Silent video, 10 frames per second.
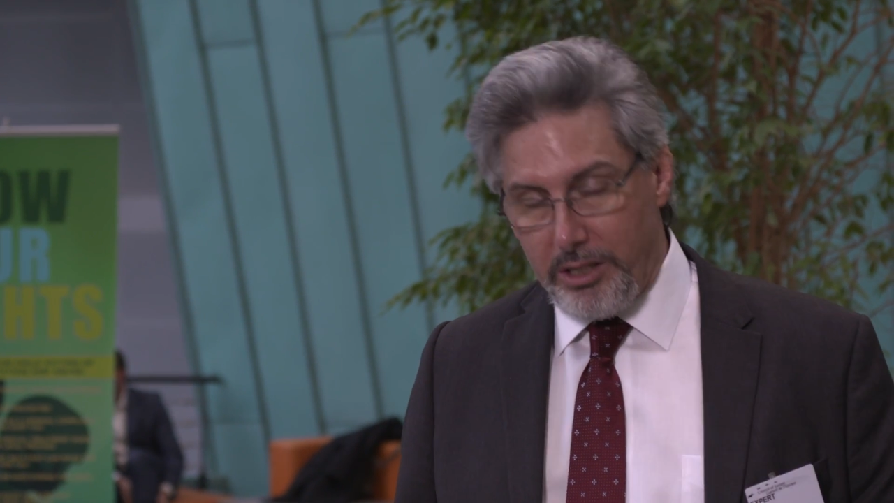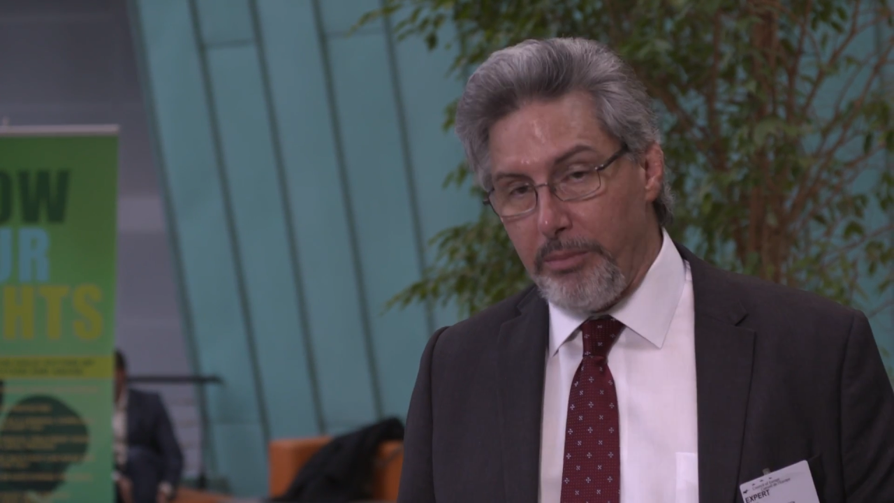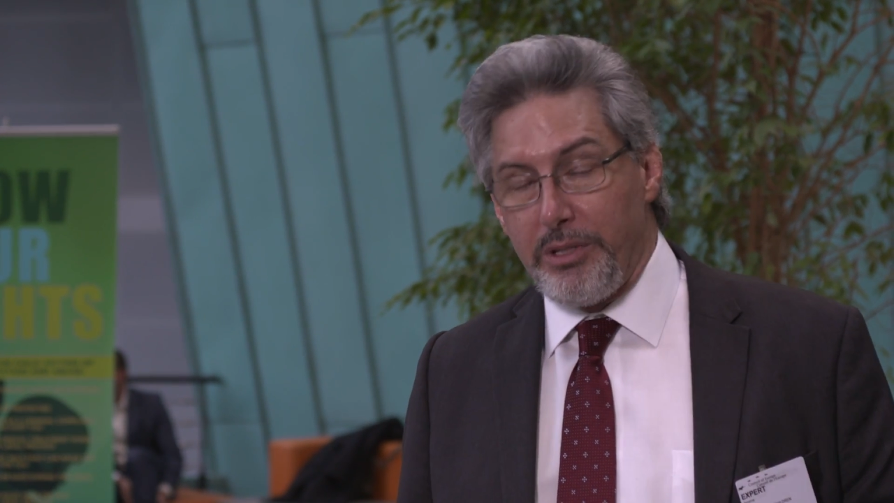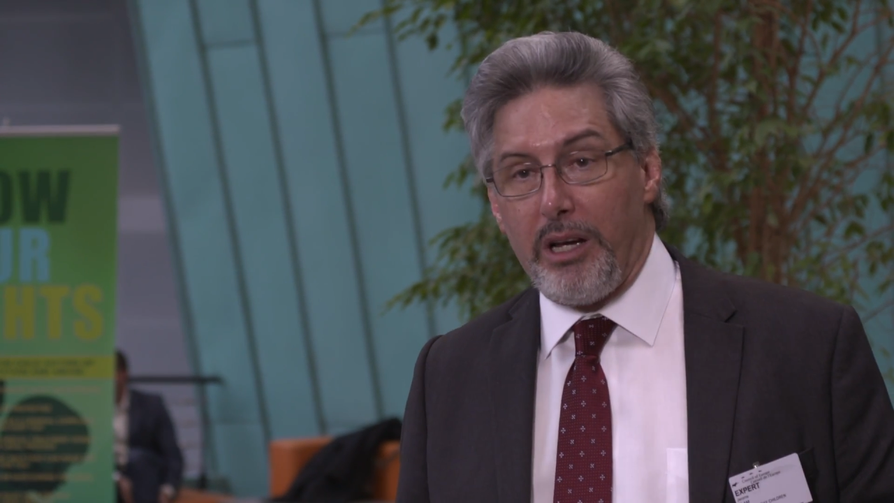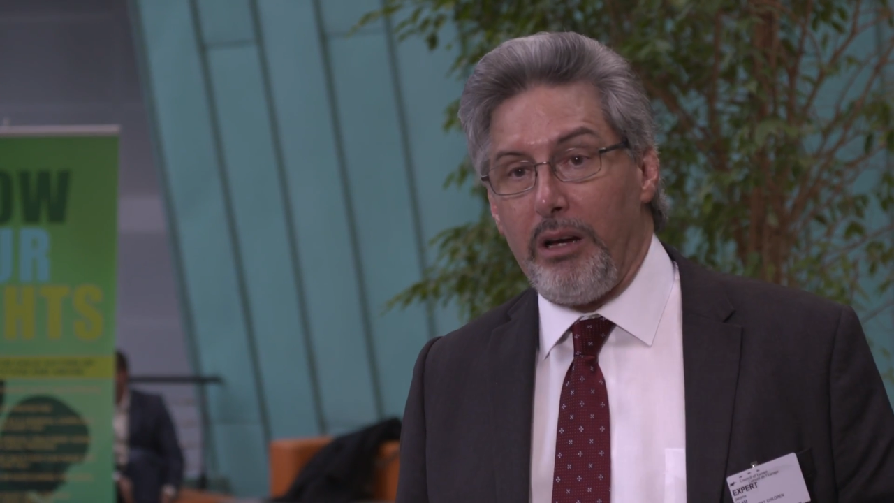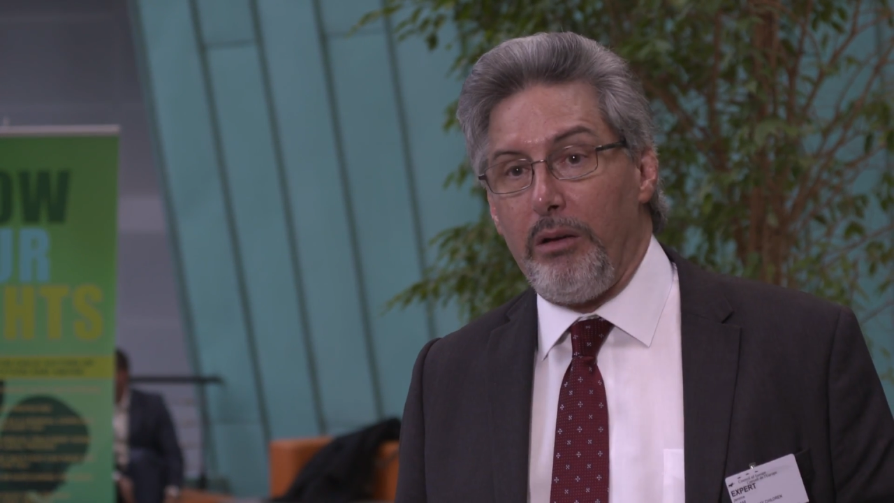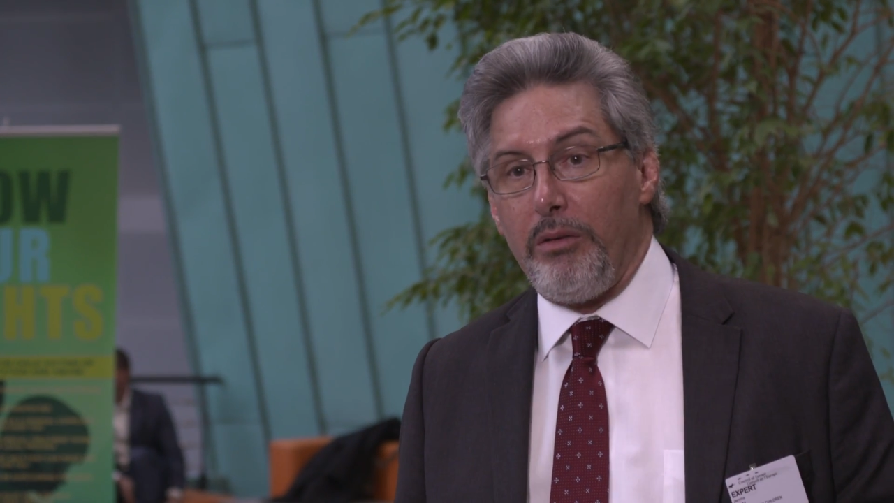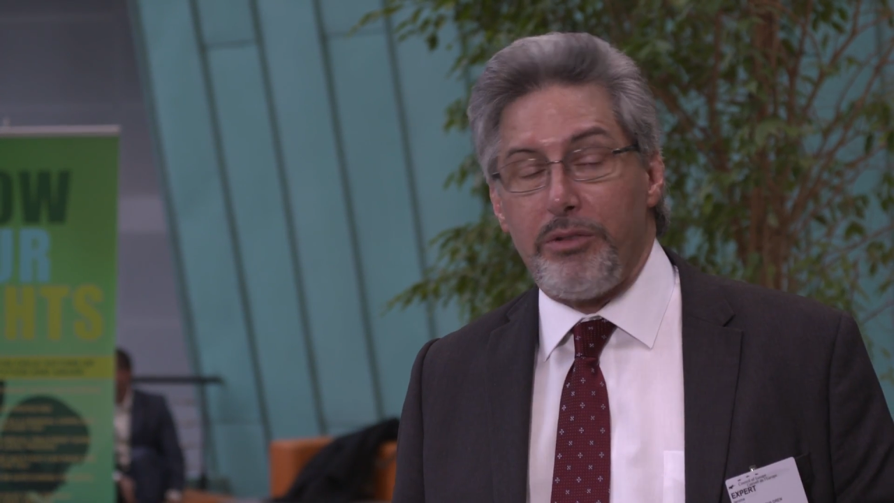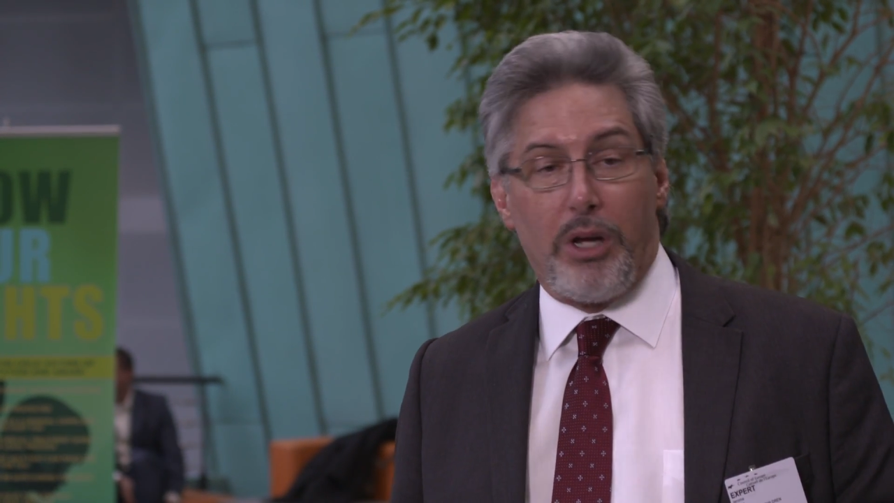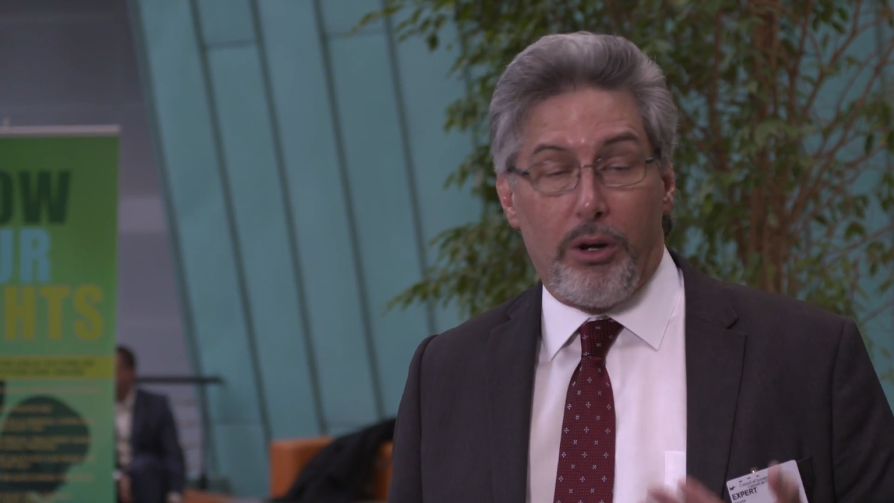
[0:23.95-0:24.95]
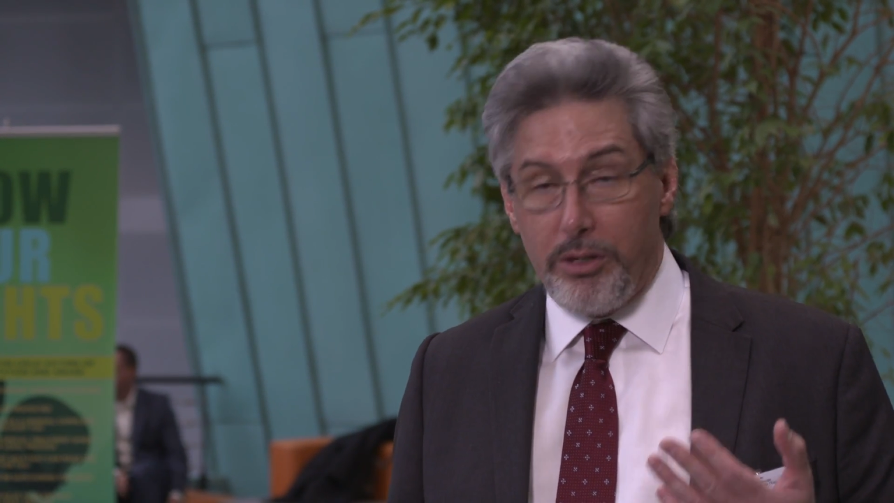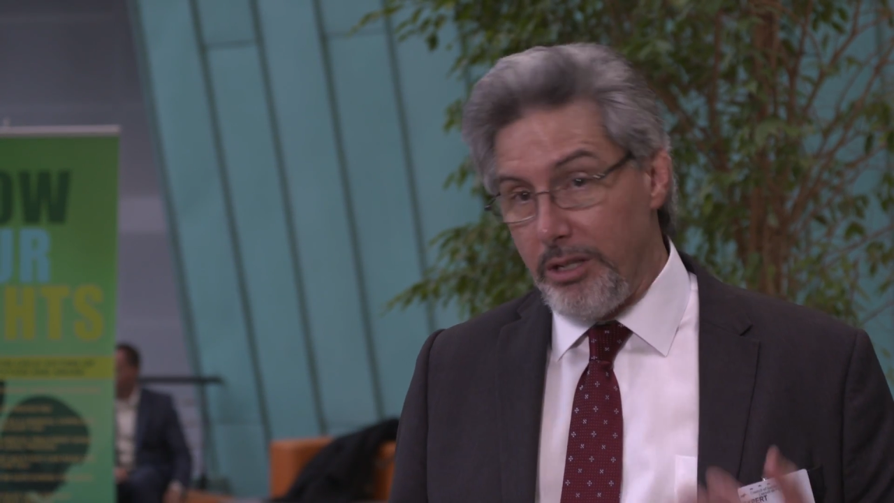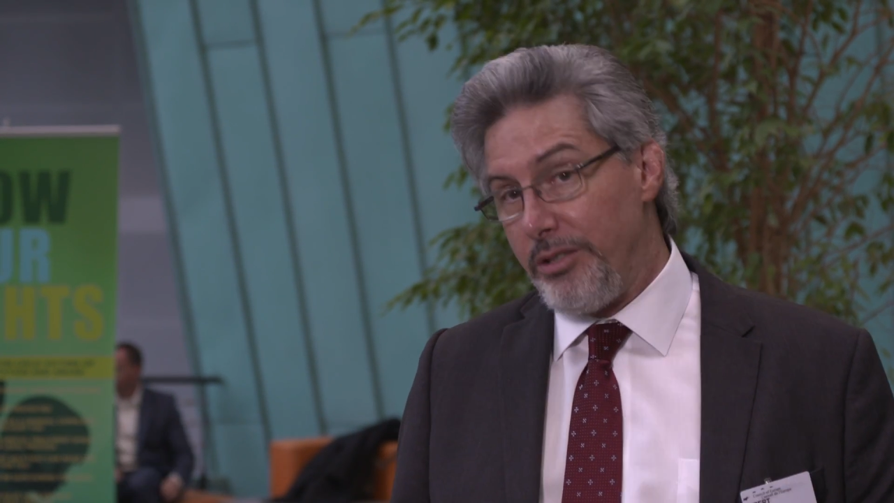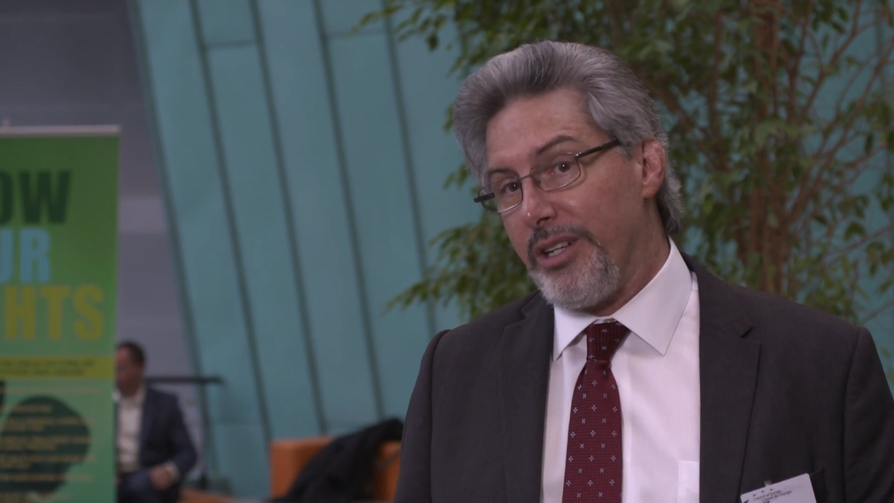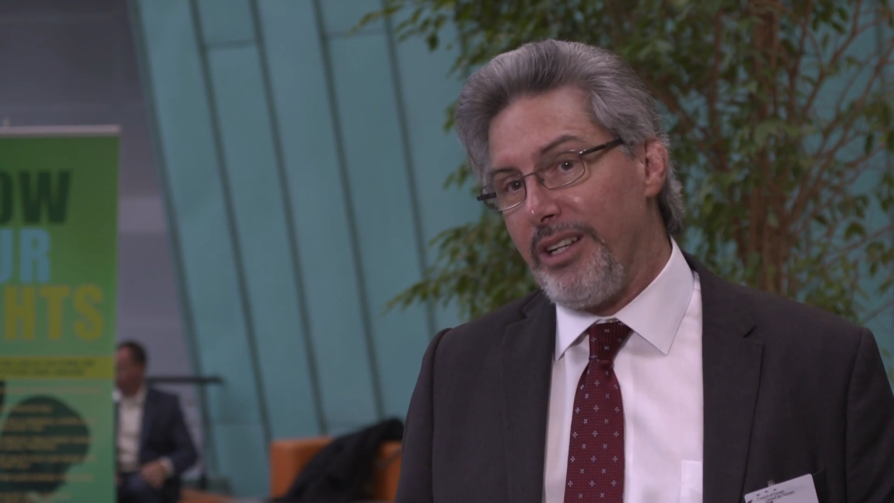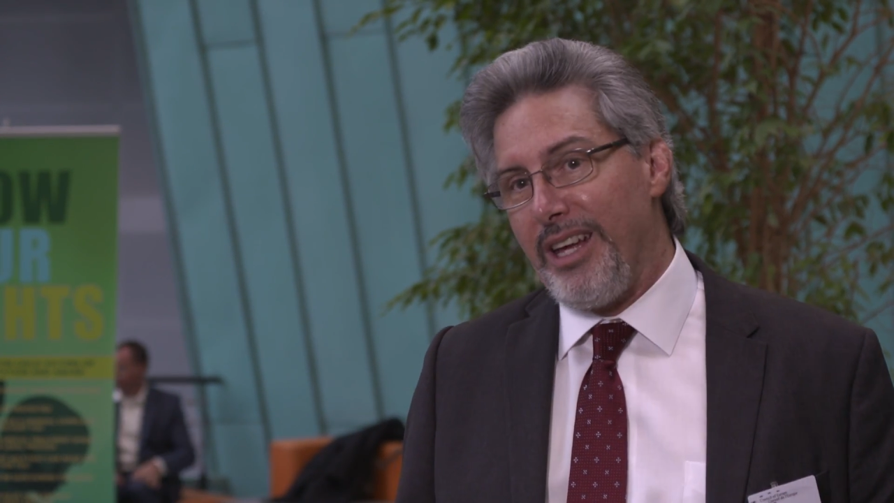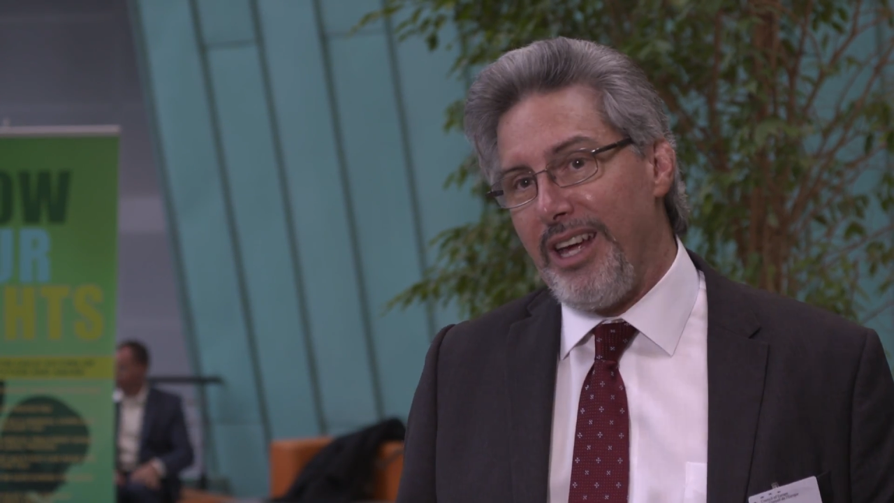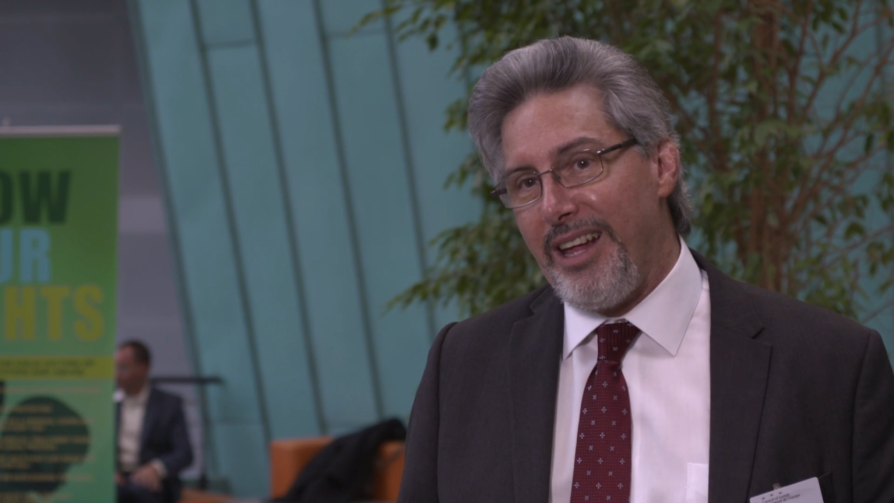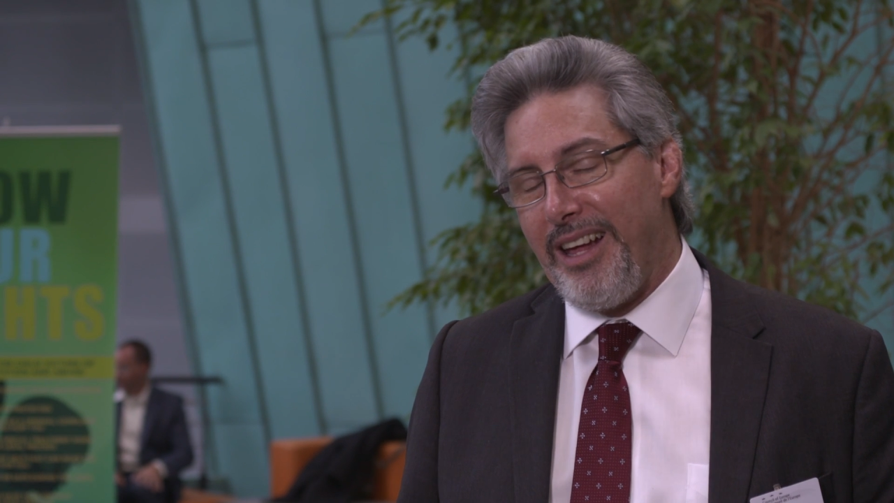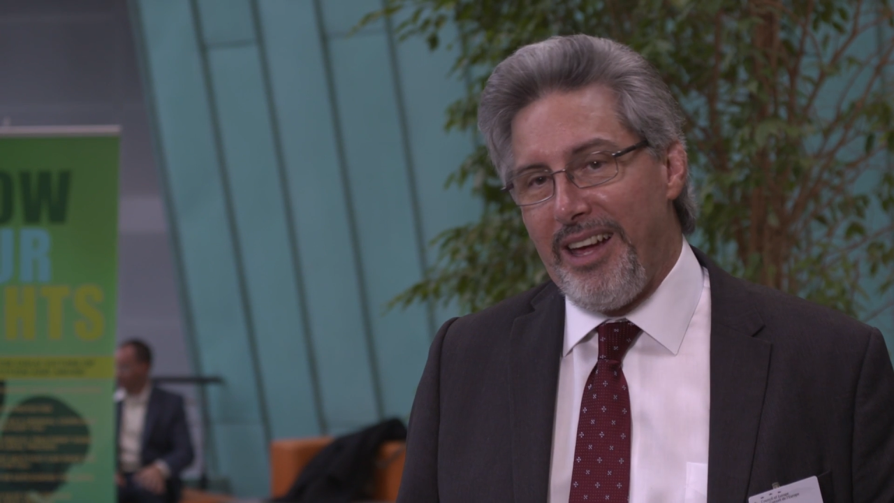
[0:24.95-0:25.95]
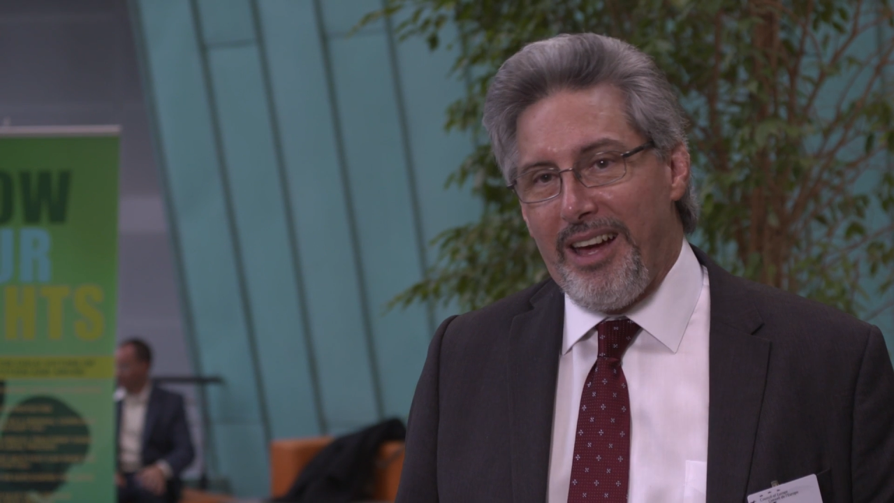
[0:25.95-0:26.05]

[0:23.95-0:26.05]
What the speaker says: themselves artistically,